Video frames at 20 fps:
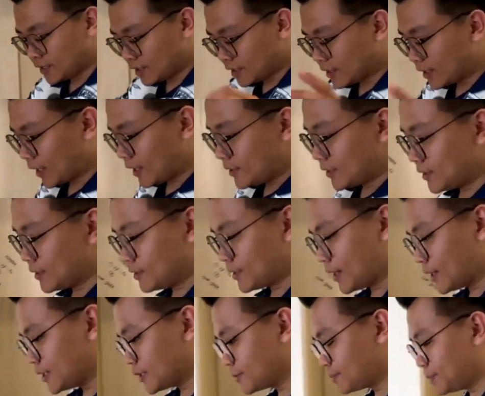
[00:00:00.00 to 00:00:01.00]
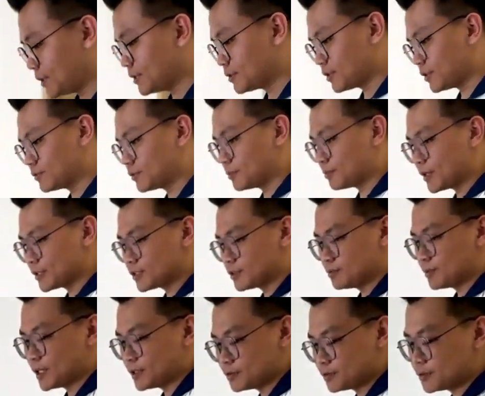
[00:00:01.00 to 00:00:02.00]
then an entire space of the master
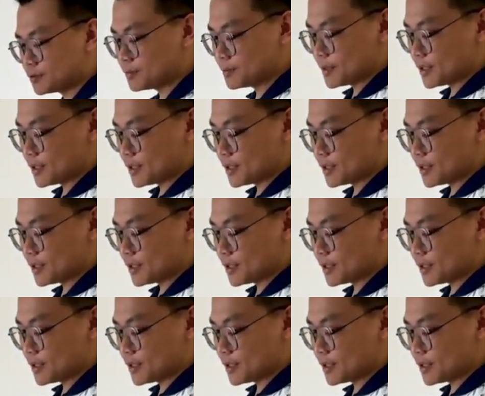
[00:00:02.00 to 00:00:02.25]
bedroom